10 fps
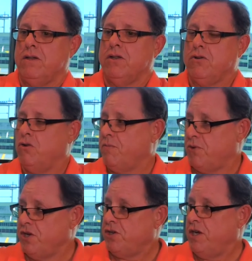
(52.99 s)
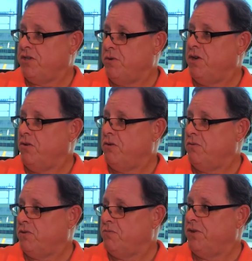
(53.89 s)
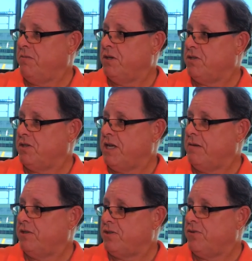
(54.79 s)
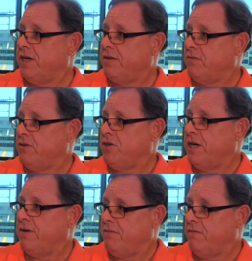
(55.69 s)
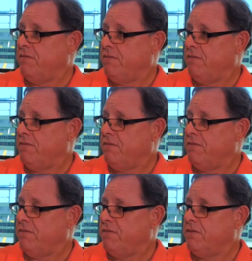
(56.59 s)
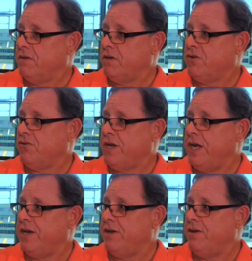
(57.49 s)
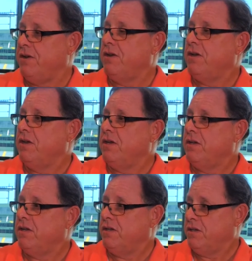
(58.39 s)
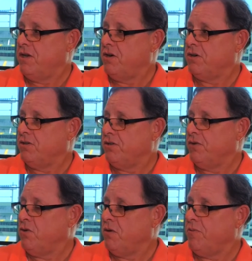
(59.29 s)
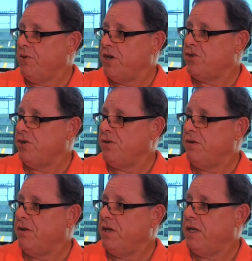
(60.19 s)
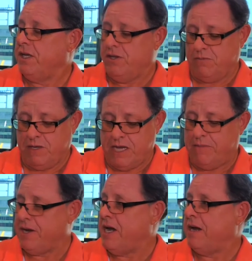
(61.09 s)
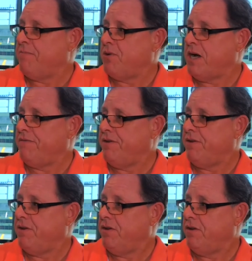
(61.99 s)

the corporation as we know it was pretty much established, right? When John created the Articles of Incorporation, and this became a nonprofit.